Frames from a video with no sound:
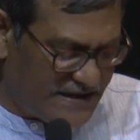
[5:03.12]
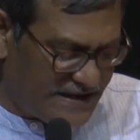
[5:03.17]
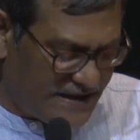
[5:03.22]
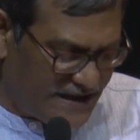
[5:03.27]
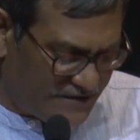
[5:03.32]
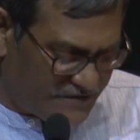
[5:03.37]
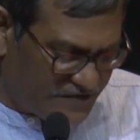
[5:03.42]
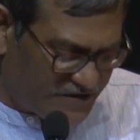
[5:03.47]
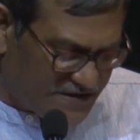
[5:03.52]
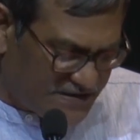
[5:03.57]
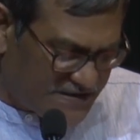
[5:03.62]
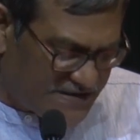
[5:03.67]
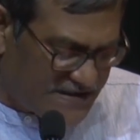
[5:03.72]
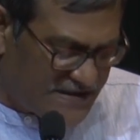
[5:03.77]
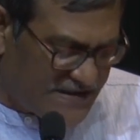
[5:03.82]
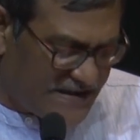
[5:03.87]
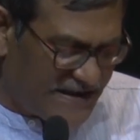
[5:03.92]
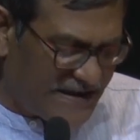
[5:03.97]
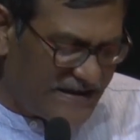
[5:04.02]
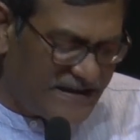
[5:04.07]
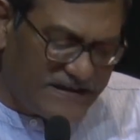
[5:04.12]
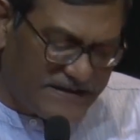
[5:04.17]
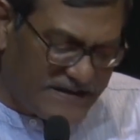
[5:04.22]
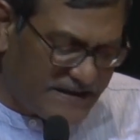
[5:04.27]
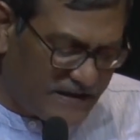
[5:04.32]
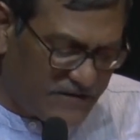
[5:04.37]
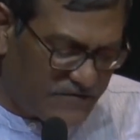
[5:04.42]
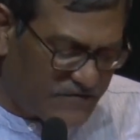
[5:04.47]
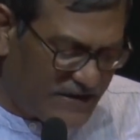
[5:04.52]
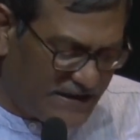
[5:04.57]
efforts in a
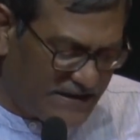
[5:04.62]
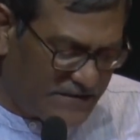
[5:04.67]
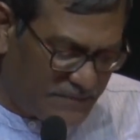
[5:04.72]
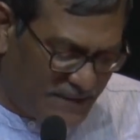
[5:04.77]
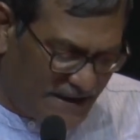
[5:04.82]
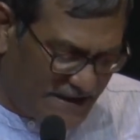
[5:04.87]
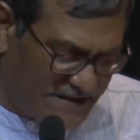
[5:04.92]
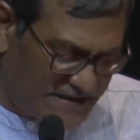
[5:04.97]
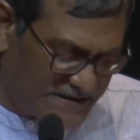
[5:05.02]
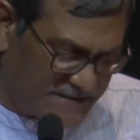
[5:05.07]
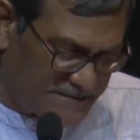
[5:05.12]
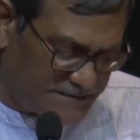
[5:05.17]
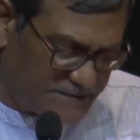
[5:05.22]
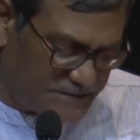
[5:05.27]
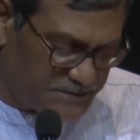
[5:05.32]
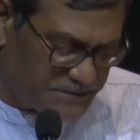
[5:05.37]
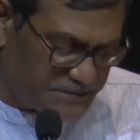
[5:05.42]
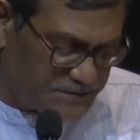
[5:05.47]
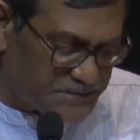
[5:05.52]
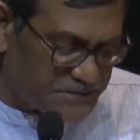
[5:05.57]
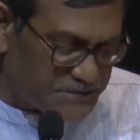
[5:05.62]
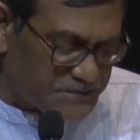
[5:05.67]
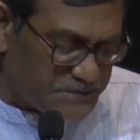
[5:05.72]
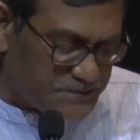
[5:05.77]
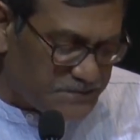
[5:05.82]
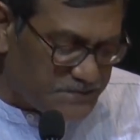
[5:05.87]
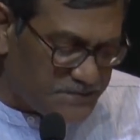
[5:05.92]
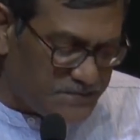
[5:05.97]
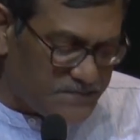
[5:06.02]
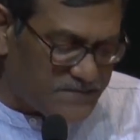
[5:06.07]
dignified manner.
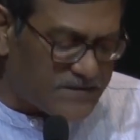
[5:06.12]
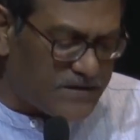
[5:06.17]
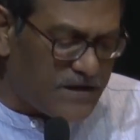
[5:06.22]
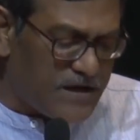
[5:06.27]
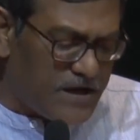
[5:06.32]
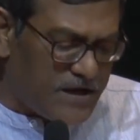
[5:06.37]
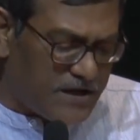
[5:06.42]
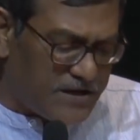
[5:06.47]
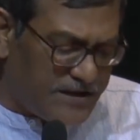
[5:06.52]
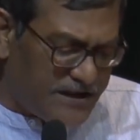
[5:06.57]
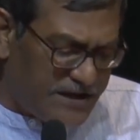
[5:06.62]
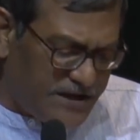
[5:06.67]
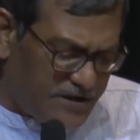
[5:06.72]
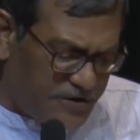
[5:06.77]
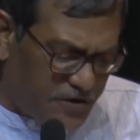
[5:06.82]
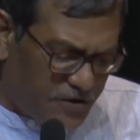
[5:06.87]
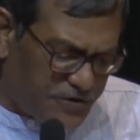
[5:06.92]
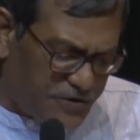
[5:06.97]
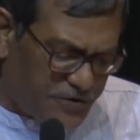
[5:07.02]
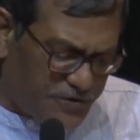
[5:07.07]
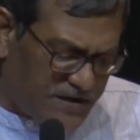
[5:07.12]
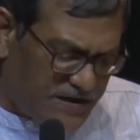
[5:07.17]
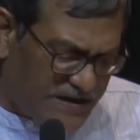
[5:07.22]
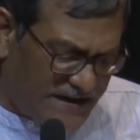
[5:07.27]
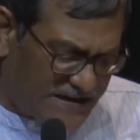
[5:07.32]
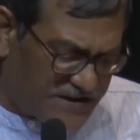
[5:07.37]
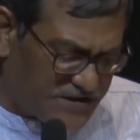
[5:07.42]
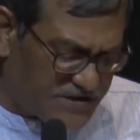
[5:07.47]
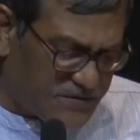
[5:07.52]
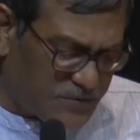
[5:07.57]
The inaugural
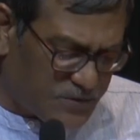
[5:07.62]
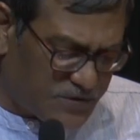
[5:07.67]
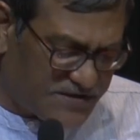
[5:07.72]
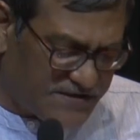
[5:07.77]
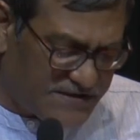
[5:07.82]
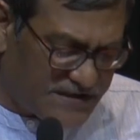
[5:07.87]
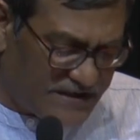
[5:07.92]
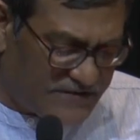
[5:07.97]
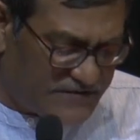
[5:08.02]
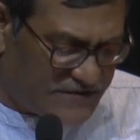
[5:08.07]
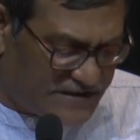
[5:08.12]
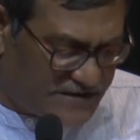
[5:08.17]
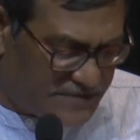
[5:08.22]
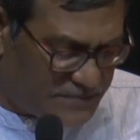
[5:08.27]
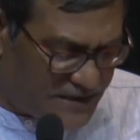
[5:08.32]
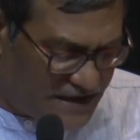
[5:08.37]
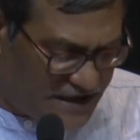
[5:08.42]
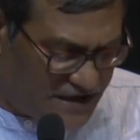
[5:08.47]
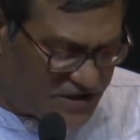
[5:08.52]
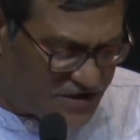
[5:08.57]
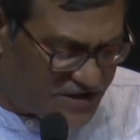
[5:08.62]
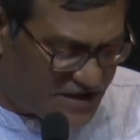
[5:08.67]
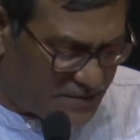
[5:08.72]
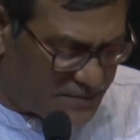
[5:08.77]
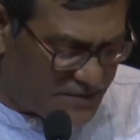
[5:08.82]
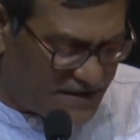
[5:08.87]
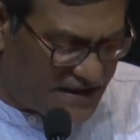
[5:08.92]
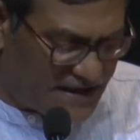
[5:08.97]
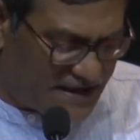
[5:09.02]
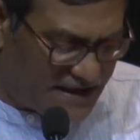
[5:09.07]
lecture was delivered by
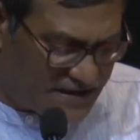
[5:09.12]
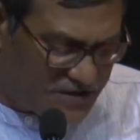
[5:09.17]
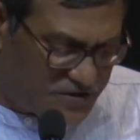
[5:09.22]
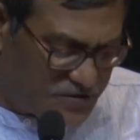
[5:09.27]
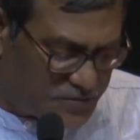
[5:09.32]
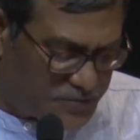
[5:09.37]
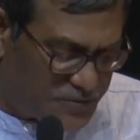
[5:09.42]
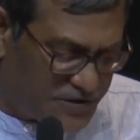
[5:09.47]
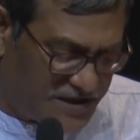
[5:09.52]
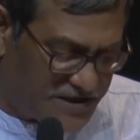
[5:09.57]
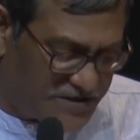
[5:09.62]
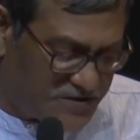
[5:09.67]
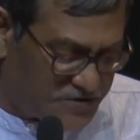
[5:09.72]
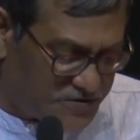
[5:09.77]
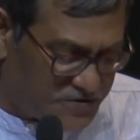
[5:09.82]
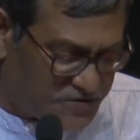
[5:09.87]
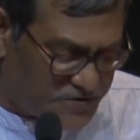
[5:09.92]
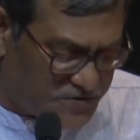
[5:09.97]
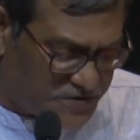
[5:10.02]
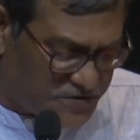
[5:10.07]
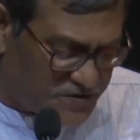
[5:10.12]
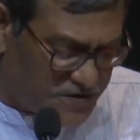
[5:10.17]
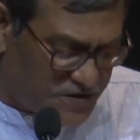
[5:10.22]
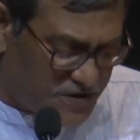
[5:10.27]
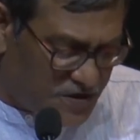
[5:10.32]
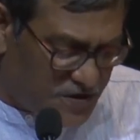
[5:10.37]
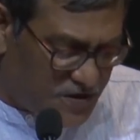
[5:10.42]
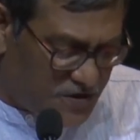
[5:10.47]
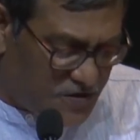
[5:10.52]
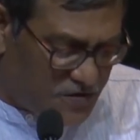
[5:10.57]
Shami Attupriyanondo,
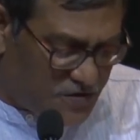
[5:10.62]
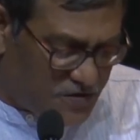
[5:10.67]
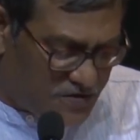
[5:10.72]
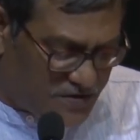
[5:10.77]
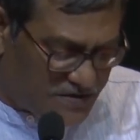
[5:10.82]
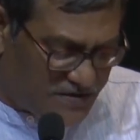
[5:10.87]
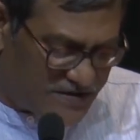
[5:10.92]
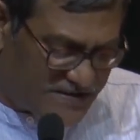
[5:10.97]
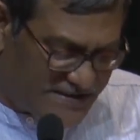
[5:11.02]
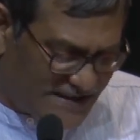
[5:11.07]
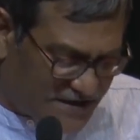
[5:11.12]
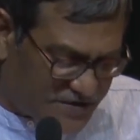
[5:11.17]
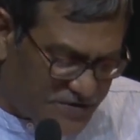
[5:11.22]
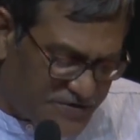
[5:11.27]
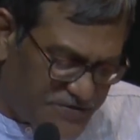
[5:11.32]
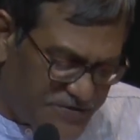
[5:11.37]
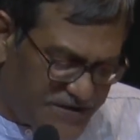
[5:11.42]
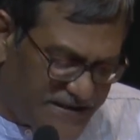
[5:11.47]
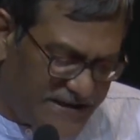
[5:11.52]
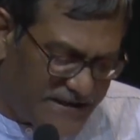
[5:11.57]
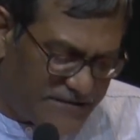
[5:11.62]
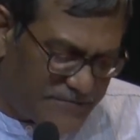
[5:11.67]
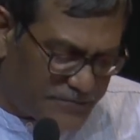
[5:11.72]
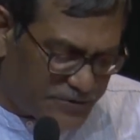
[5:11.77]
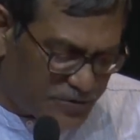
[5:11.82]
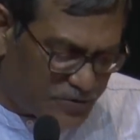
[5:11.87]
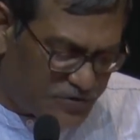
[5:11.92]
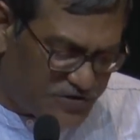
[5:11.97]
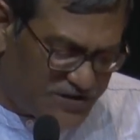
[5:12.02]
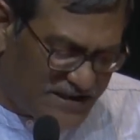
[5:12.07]
the secretary and
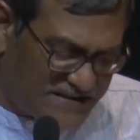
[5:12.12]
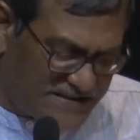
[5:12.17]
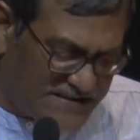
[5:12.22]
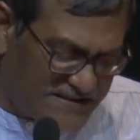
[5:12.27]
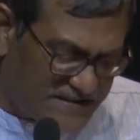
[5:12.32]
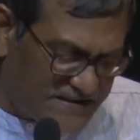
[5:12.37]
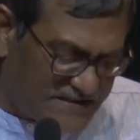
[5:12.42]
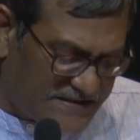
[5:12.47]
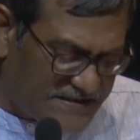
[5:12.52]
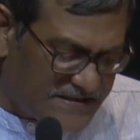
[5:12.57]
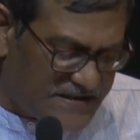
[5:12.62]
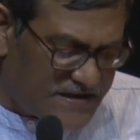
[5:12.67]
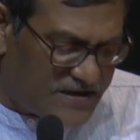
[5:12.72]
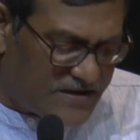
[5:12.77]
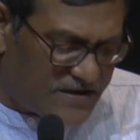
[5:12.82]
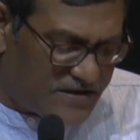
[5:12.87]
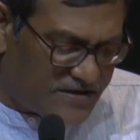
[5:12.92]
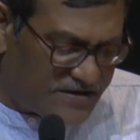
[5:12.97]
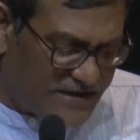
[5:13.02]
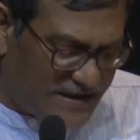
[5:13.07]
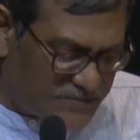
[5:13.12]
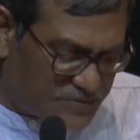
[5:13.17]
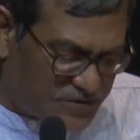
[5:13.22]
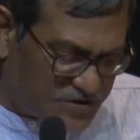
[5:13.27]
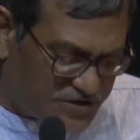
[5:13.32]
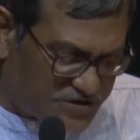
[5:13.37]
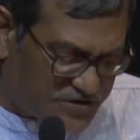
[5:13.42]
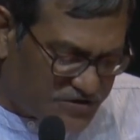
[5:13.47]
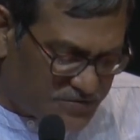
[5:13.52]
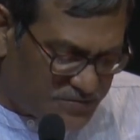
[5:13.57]
pro-chancellor,
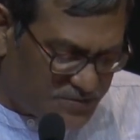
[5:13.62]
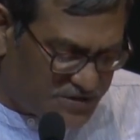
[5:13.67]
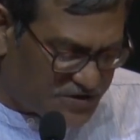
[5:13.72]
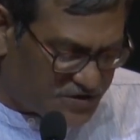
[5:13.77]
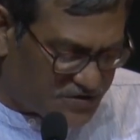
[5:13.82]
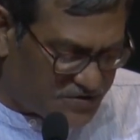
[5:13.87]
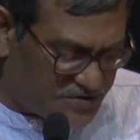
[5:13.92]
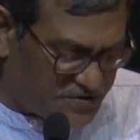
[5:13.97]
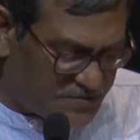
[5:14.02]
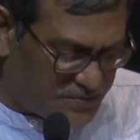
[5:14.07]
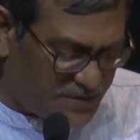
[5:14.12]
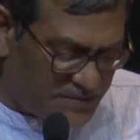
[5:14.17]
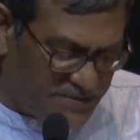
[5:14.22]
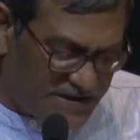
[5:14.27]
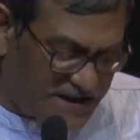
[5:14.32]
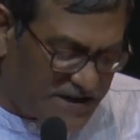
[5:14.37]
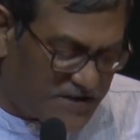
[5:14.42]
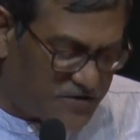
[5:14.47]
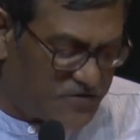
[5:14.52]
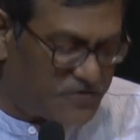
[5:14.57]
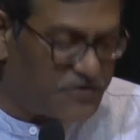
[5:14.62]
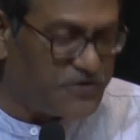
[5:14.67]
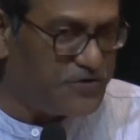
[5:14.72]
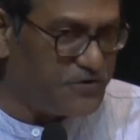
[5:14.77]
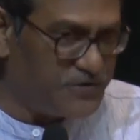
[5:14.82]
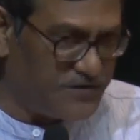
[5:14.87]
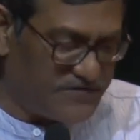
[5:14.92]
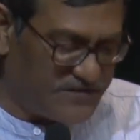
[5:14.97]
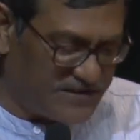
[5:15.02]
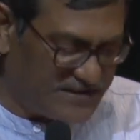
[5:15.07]
Ramakrishna Mission Vivekananda
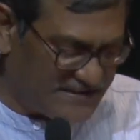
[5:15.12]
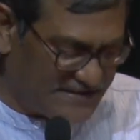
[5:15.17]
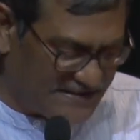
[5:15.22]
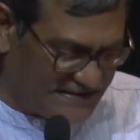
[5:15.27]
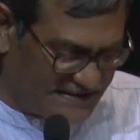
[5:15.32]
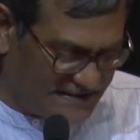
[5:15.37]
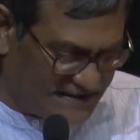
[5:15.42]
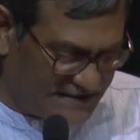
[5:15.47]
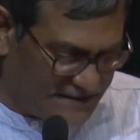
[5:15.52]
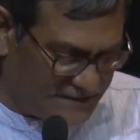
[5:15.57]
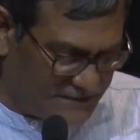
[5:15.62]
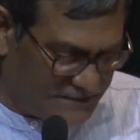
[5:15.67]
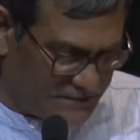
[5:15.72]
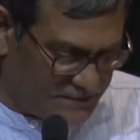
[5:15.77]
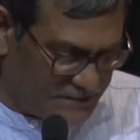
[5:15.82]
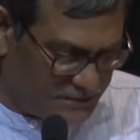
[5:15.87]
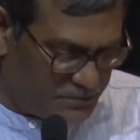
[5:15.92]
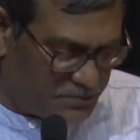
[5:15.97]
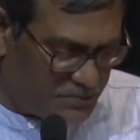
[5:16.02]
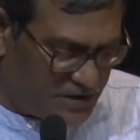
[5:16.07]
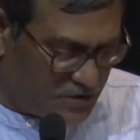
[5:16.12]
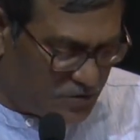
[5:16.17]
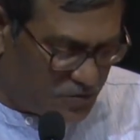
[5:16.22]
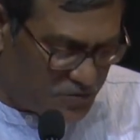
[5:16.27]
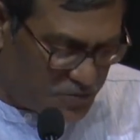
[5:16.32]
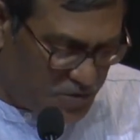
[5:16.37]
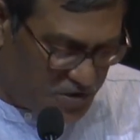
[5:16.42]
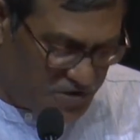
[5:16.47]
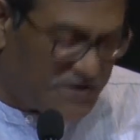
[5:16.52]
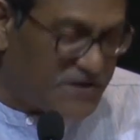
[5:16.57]
University, Belur
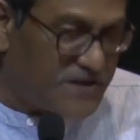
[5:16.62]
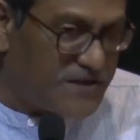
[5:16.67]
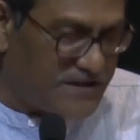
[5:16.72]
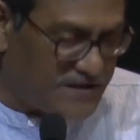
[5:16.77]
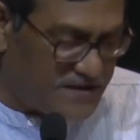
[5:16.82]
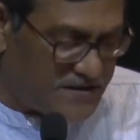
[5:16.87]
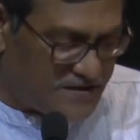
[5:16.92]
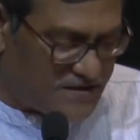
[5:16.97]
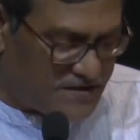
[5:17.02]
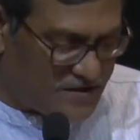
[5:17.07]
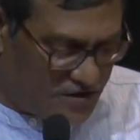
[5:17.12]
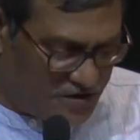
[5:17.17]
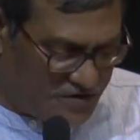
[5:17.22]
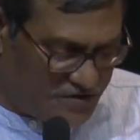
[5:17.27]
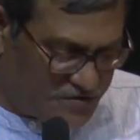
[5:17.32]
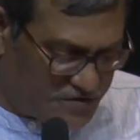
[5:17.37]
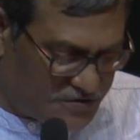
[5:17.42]
Mot, on the